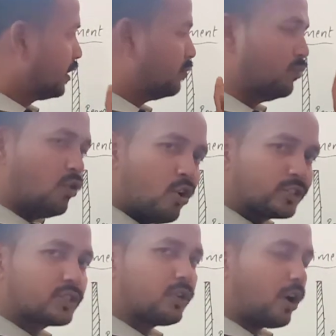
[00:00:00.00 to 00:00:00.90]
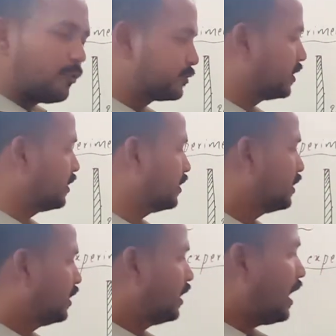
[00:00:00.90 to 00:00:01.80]
most of
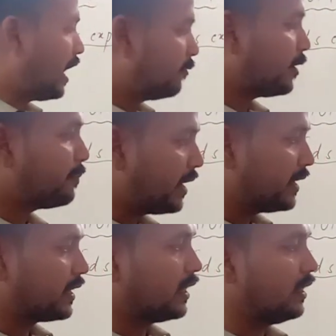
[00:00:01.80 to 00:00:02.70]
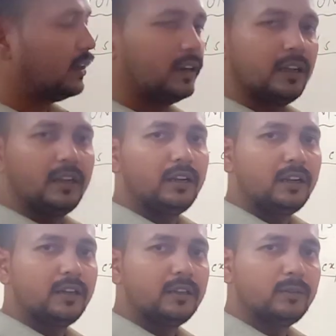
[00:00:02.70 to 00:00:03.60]
the alpha particle
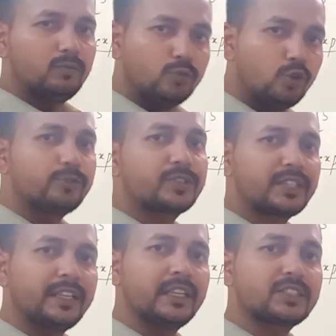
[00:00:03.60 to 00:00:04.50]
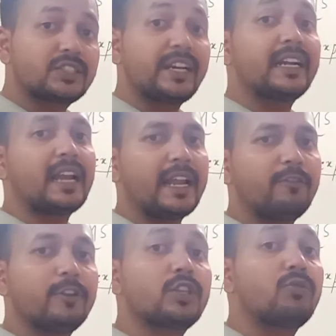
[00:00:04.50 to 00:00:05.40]
moves in the straight
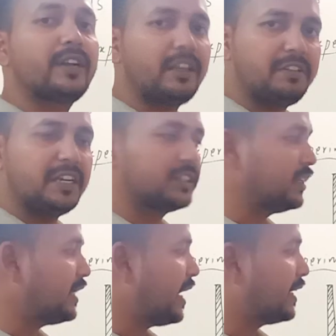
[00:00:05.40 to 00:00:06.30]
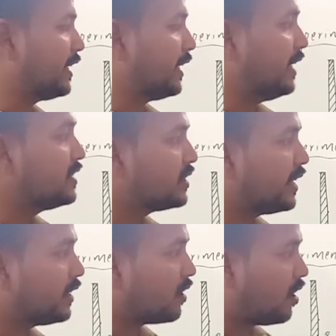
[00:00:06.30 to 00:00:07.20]
line without deviation and it
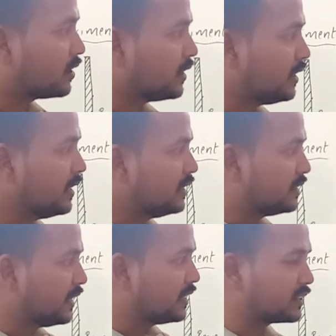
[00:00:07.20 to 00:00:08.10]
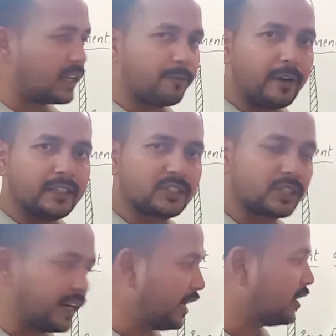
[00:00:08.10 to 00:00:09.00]
incident on the zinc sulfide
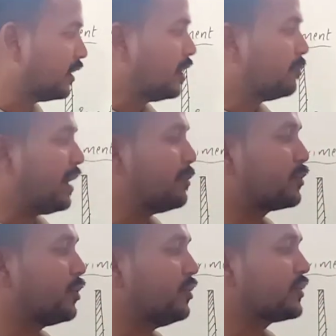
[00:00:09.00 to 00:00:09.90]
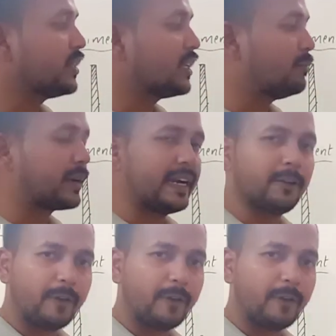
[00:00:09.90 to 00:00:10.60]
screen by producing the bright